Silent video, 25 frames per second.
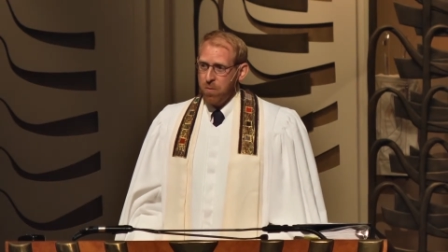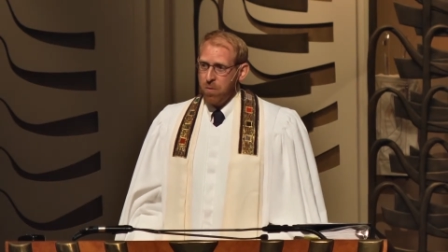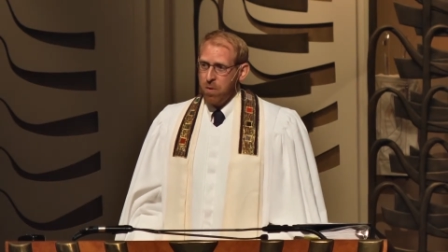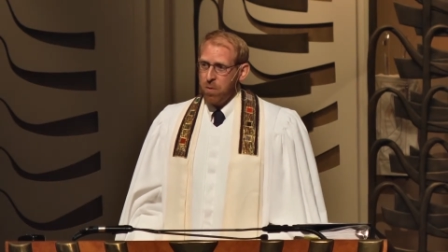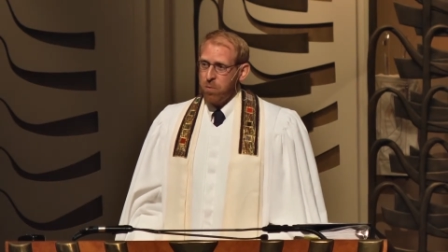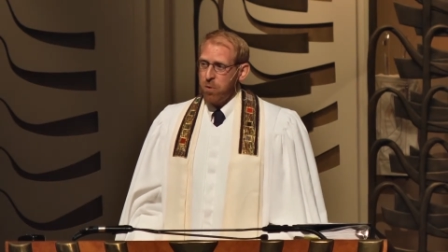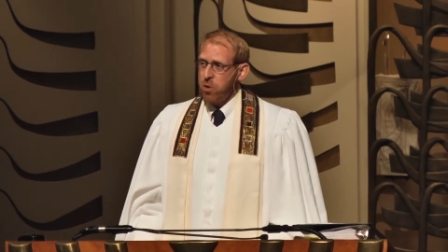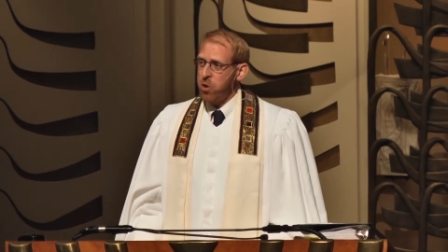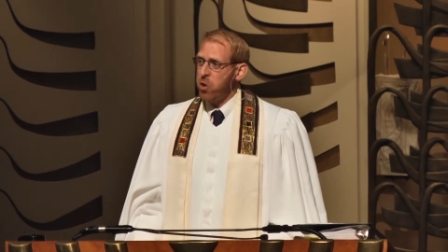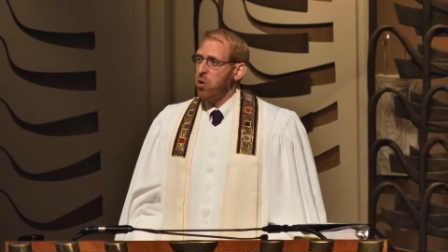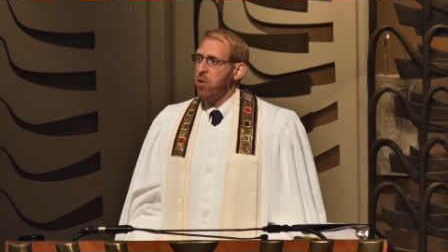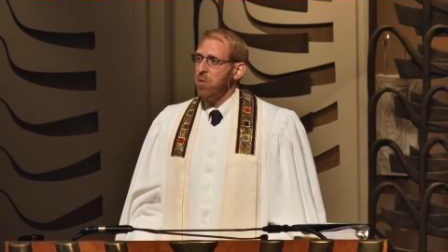
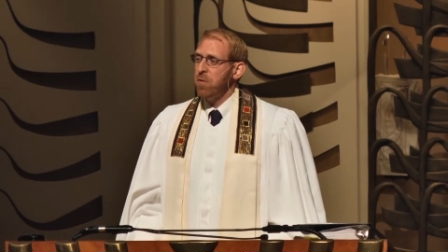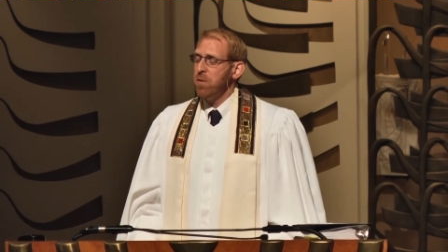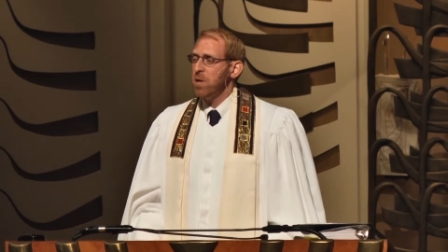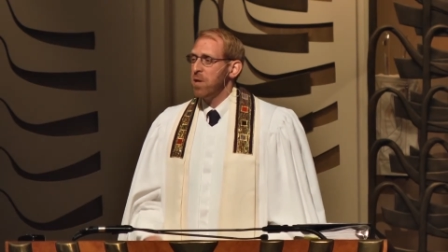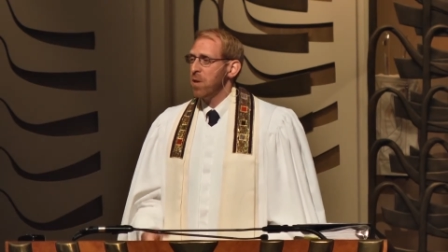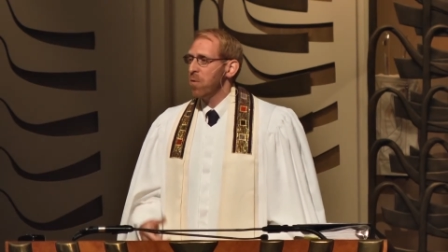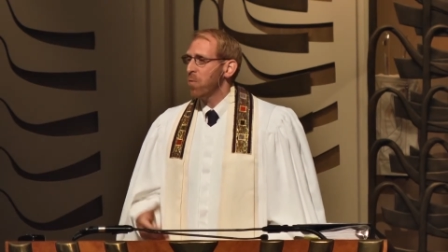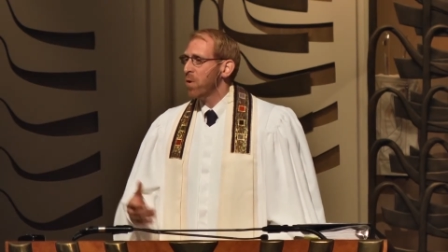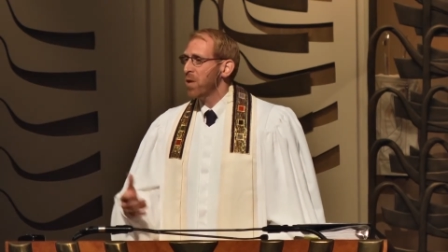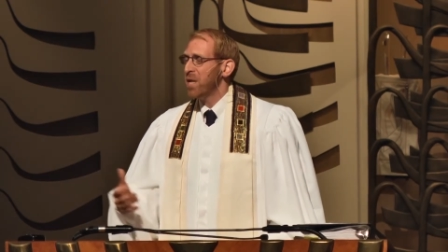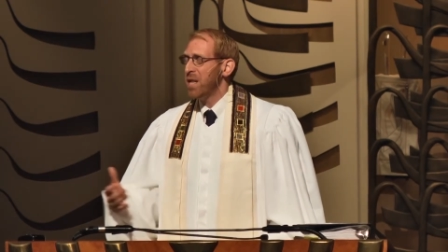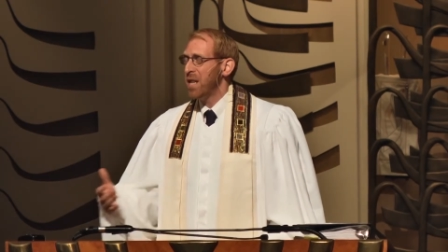when we're
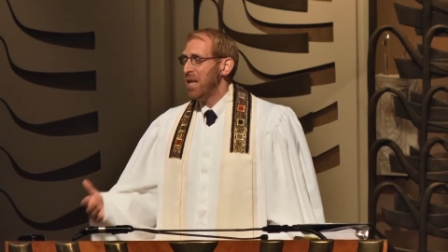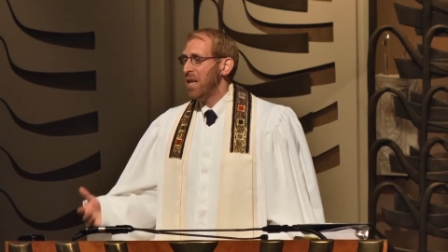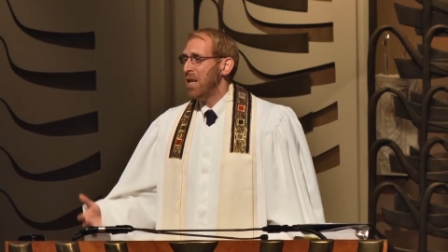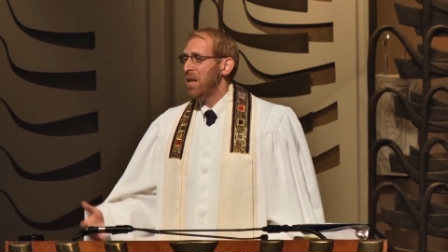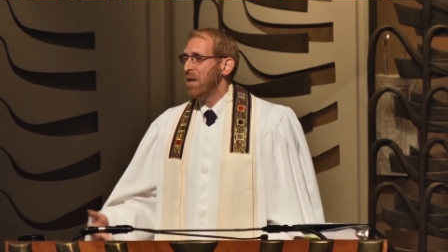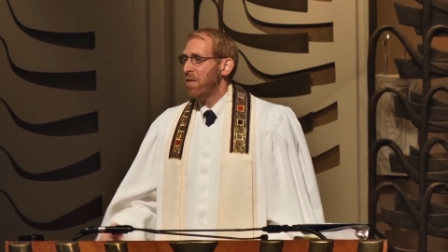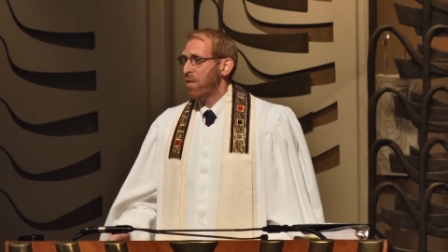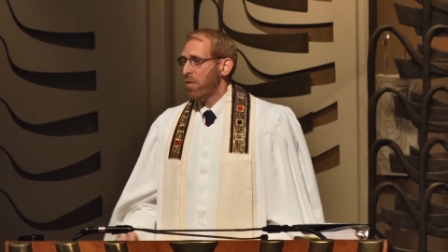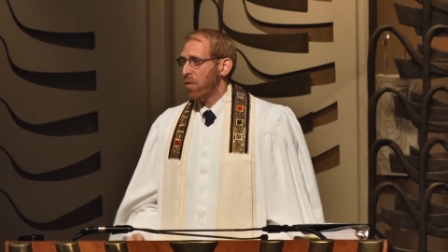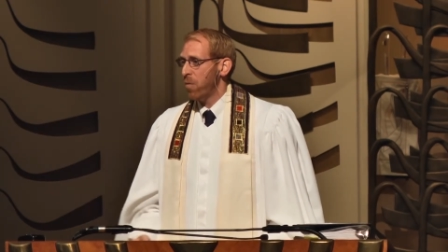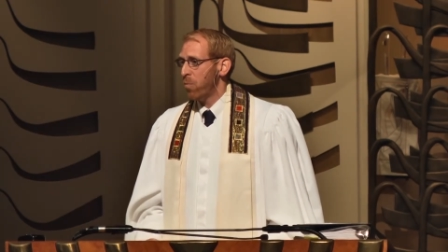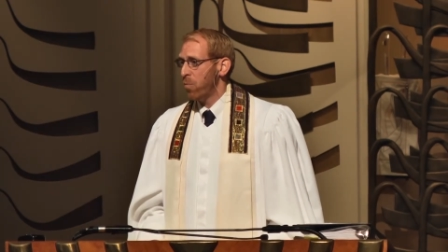choosing what to
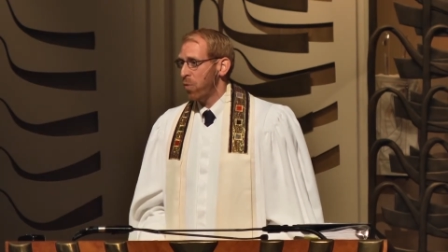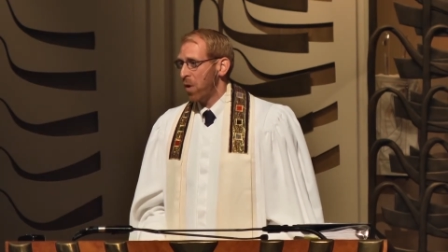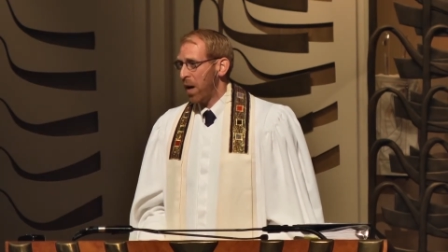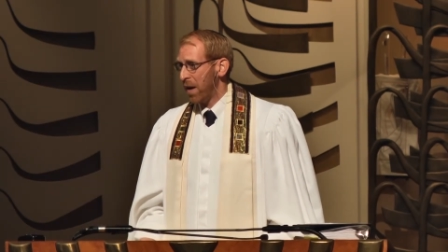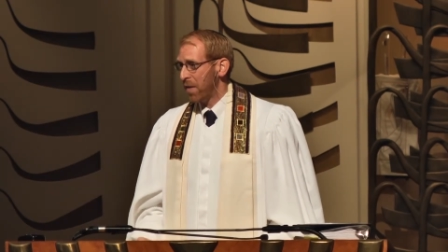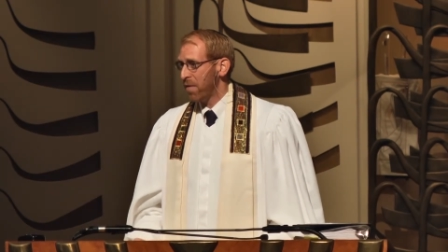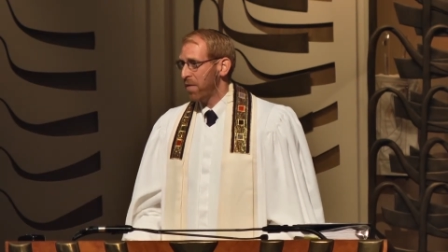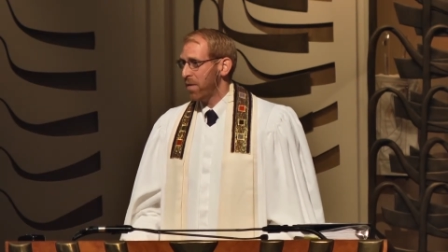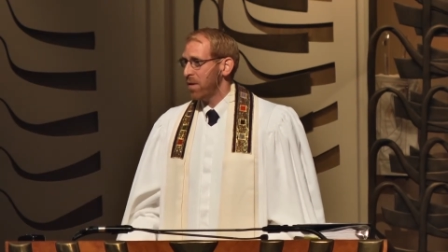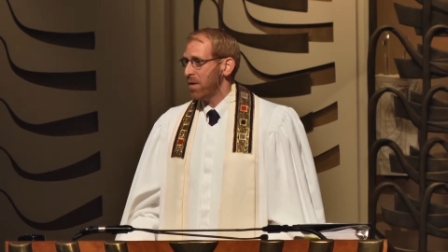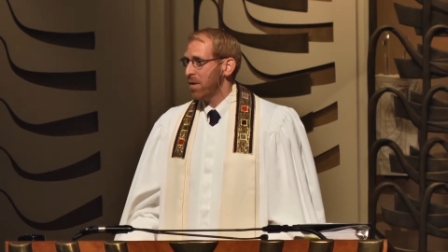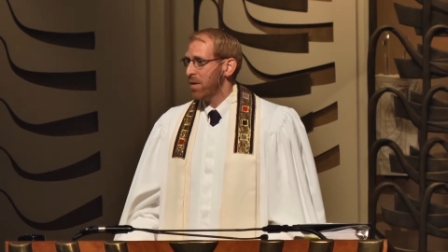eat for
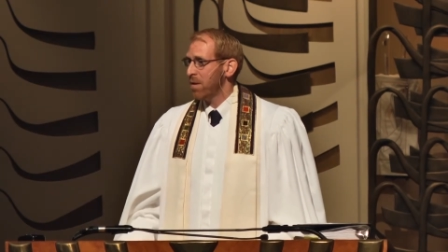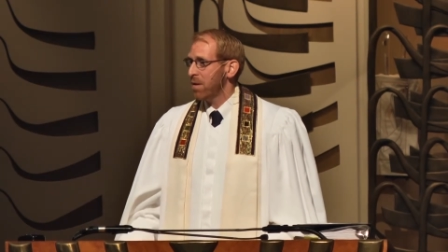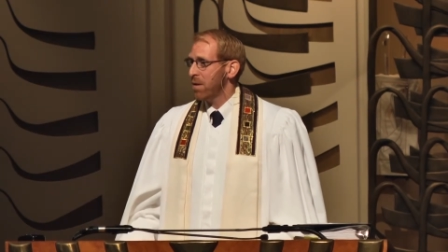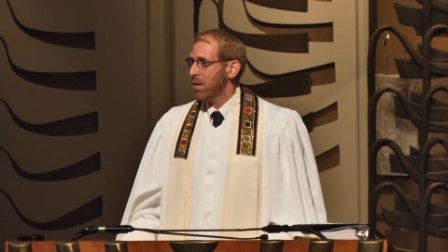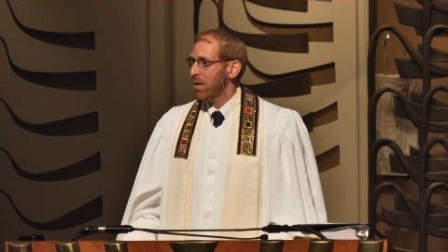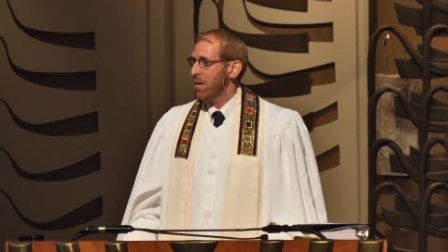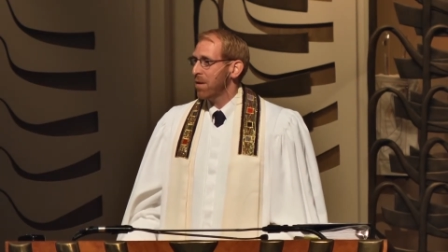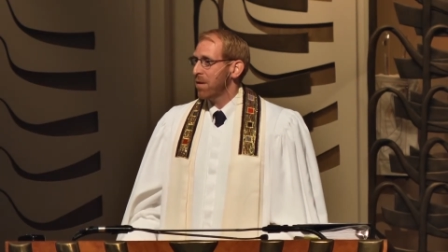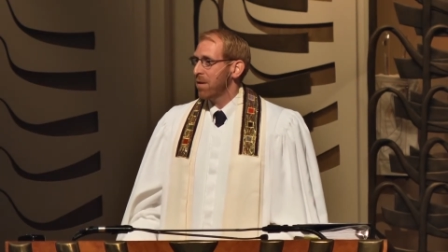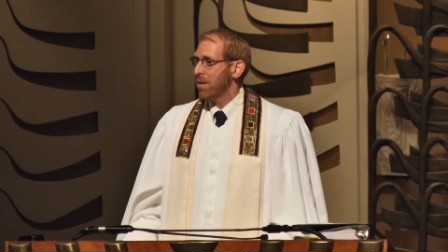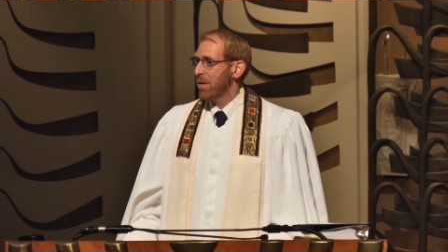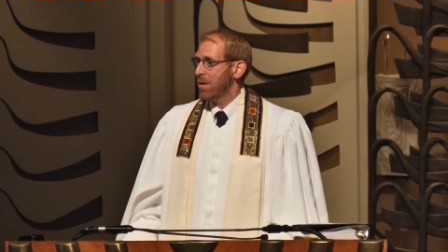
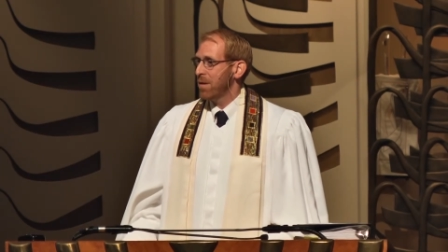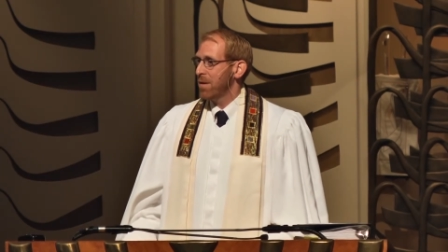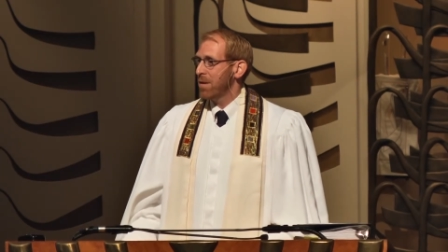breakfast.